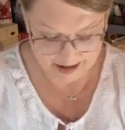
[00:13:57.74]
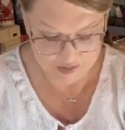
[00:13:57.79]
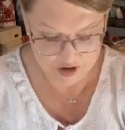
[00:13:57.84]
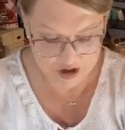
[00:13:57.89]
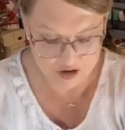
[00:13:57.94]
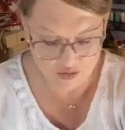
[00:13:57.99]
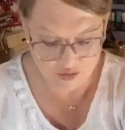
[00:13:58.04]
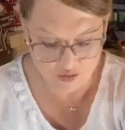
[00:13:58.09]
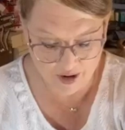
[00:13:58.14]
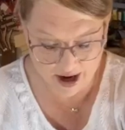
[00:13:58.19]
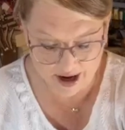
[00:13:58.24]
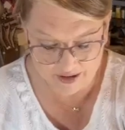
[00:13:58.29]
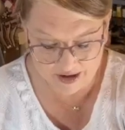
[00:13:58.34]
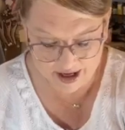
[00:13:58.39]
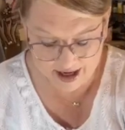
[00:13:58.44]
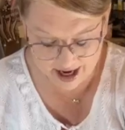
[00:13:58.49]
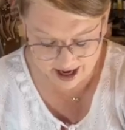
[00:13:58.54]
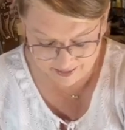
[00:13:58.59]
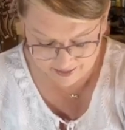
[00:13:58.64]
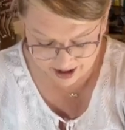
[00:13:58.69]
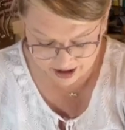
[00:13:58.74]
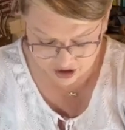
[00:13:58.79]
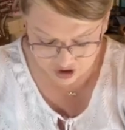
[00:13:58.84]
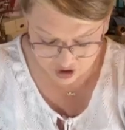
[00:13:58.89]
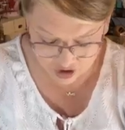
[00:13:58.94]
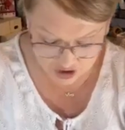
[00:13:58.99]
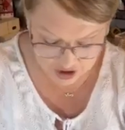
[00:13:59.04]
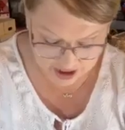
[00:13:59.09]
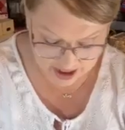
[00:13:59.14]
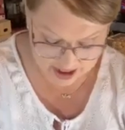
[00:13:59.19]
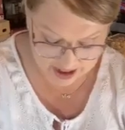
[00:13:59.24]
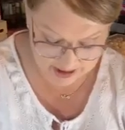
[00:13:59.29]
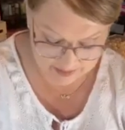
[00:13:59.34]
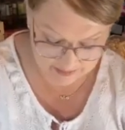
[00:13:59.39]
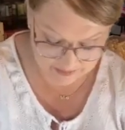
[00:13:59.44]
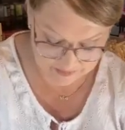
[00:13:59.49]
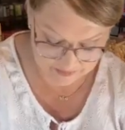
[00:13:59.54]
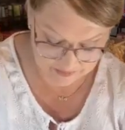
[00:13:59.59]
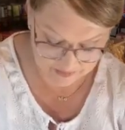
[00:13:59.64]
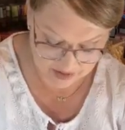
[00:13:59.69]
So I'm just rounding out my tree,
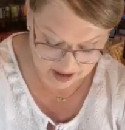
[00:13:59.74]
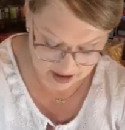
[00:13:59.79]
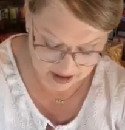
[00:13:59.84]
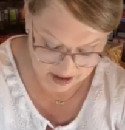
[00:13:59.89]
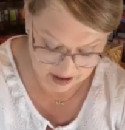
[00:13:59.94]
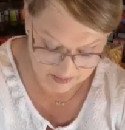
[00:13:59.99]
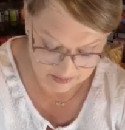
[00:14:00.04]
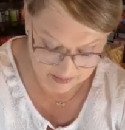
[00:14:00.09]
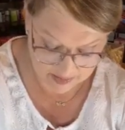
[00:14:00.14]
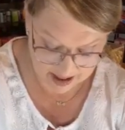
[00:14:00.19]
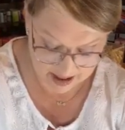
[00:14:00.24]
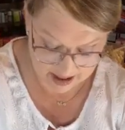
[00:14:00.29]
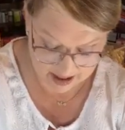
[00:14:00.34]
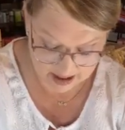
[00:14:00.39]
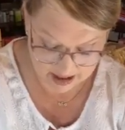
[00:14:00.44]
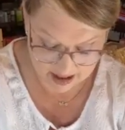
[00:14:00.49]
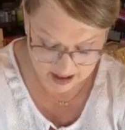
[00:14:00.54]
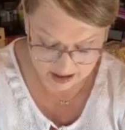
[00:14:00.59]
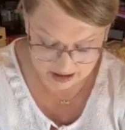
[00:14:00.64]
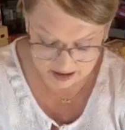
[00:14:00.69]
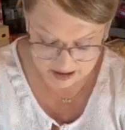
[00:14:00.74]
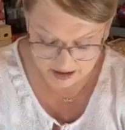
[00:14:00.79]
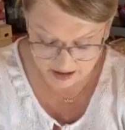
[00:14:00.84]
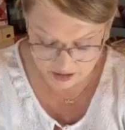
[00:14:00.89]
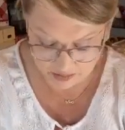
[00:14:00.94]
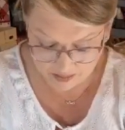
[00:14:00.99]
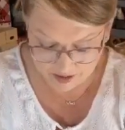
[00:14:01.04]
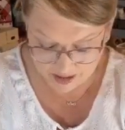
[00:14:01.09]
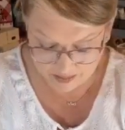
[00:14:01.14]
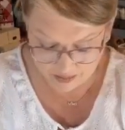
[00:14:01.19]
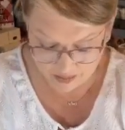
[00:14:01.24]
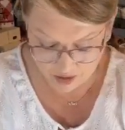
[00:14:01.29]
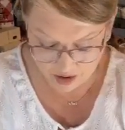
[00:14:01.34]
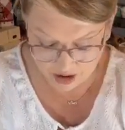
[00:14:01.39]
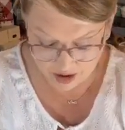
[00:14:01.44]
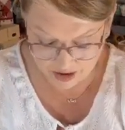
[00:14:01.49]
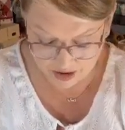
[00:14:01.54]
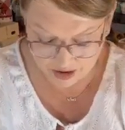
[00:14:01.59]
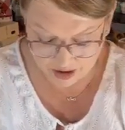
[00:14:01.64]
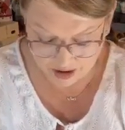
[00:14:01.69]
making it a little bit
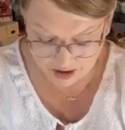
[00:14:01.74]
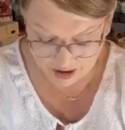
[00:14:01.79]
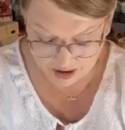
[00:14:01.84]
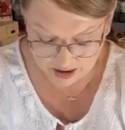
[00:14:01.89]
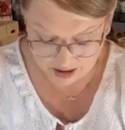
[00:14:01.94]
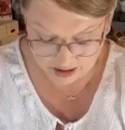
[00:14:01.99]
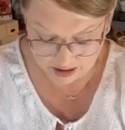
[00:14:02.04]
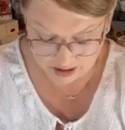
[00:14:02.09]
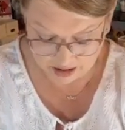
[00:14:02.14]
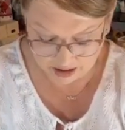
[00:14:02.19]
broader.